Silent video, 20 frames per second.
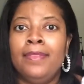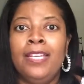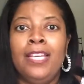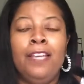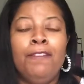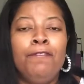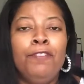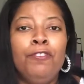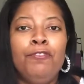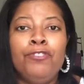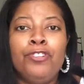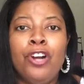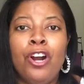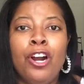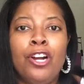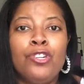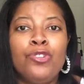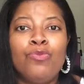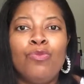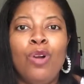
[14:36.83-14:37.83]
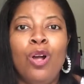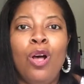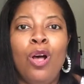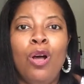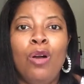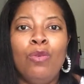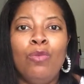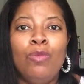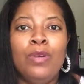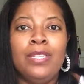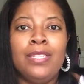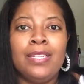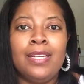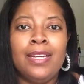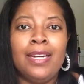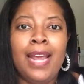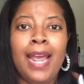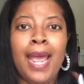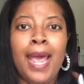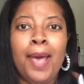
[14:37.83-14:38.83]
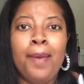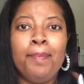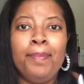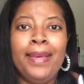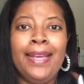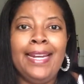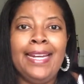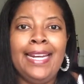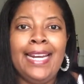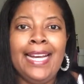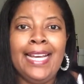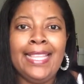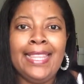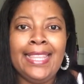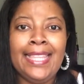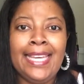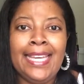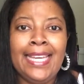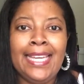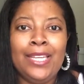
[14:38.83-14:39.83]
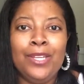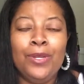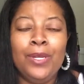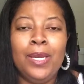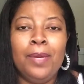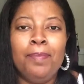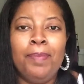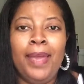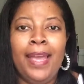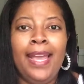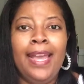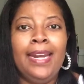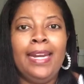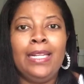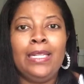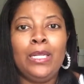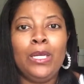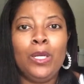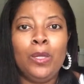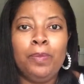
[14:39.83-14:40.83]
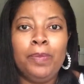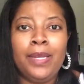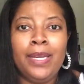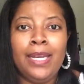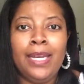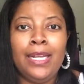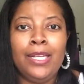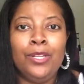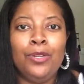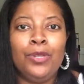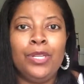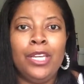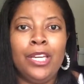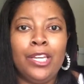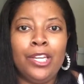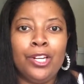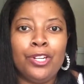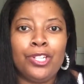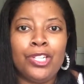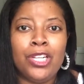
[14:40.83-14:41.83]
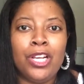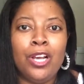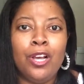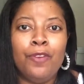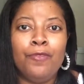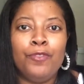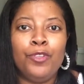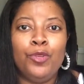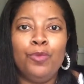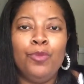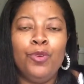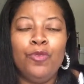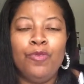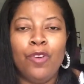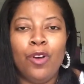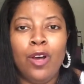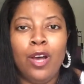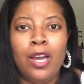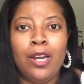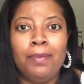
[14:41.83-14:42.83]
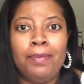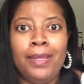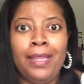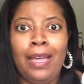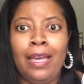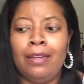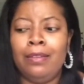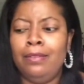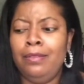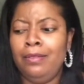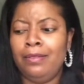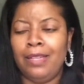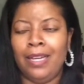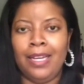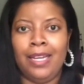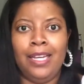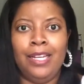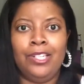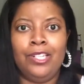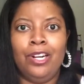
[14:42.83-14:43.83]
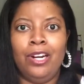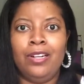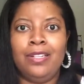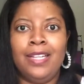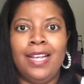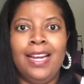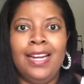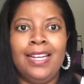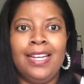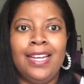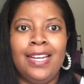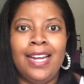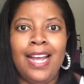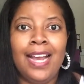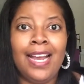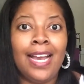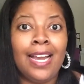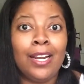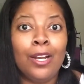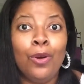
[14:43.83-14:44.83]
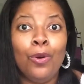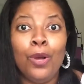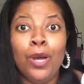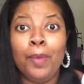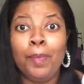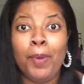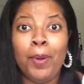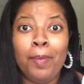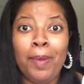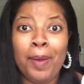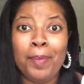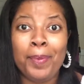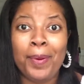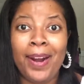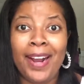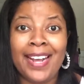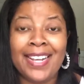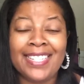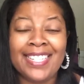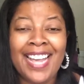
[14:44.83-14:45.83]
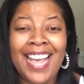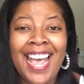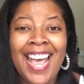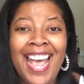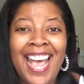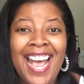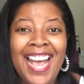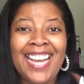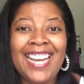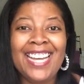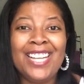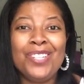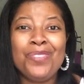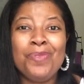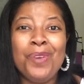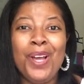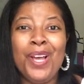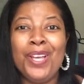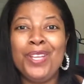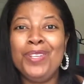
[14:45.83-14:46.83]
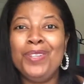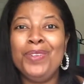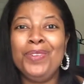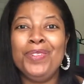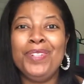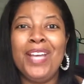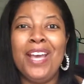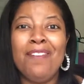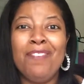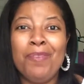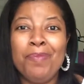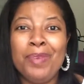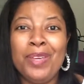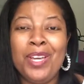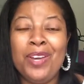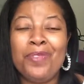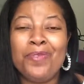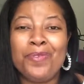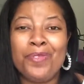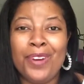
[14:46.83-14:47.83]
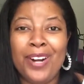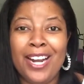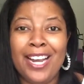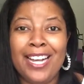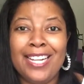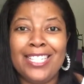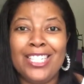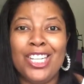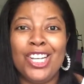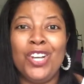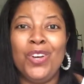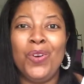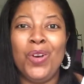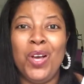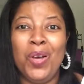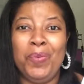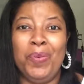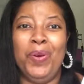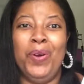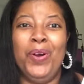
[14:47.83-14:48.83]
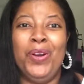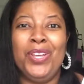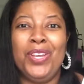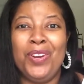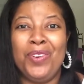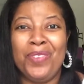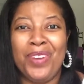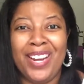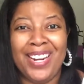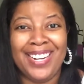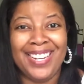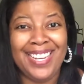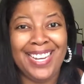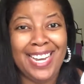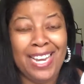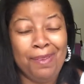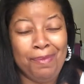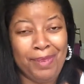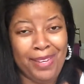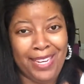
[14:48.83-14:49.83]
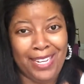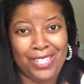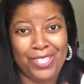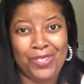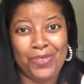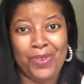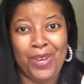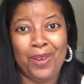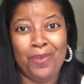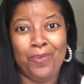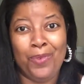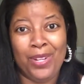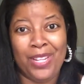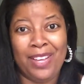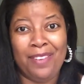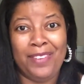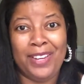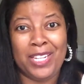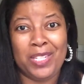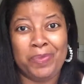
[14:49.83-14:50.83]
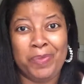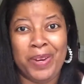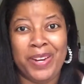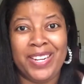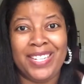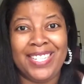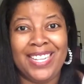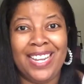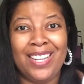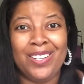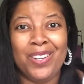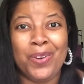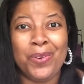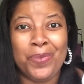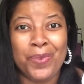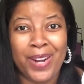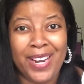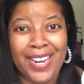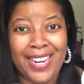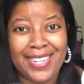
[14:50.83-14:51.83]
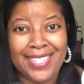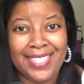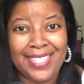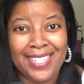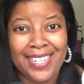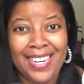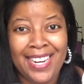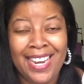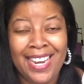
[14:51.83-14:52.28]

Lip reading: If you charge wrong, what's going to happen? Nothing. You get paid a little bit, you kick yourself, you move on and be like, ooh, I can't charge that again. I got to go up on my price. And guess what? You'll never be afraid to go up on your rate again, because you will have experienced that low rate.